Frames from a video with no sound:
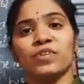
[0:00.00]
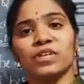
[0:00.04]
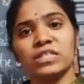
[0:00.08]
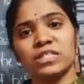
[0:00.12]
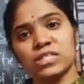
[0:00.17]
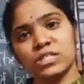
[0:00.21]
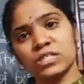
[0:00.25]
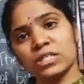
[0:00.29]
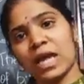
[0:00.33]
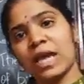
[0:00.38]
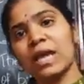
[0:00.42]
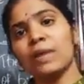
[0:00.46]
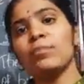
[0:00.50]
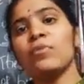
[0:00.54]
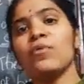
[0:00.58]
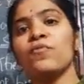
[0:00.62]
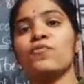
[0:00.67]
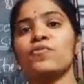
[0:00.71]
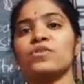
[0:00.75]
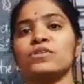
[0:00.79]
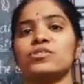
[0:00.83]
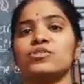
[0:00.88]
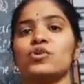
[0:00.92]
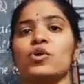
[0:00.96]
type of a
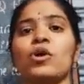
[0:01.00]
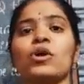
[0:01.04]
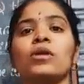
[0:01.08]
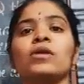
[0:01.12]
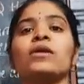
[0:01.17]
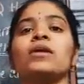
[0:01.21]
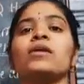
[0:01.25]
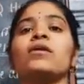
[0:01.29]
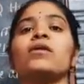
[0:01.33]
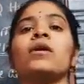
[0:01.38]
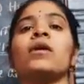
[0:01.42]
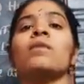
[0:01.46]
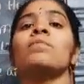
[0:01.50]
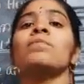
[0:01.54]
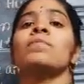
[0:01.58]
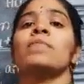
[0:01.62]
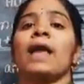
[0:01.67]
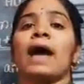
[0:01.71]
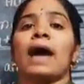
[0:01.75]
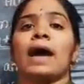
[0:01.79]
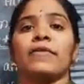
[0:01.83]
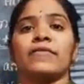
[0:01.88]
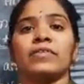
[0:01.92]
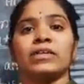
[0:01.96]
soil is
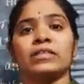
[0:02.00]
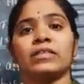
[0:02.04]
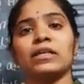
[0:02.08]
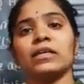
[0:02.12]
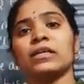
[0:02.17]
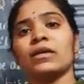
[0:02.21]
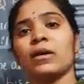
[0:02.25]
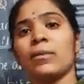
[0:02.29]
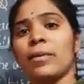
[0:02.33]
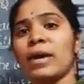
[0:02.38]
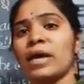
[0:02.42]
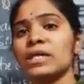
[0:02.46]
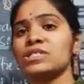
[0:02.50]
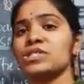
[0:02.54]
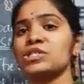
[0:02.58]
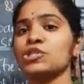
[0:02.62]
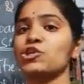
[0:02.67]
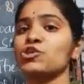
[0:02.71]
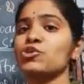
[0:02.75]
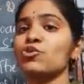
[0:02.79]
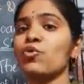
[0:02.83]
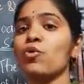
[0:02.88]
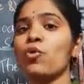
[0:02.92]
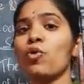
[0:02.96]
having the capacity
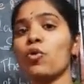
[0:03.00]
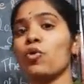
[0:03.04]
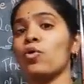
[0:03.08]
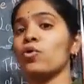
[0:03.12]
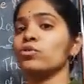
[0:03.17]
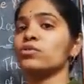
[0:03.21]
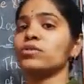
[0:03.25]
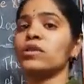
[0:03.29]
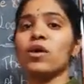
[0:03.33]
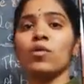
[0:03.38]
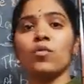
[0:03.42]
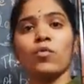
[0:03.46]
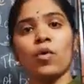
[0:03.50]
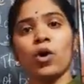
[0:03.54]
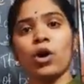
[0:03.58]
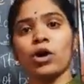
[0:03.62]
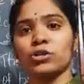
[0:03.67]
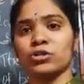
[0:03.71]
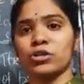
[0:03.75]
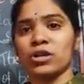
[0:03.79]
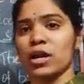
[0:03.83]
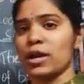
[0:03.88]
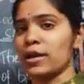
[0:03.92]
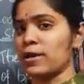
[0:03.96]
to hold the
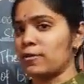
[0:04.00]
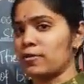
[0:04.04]
water.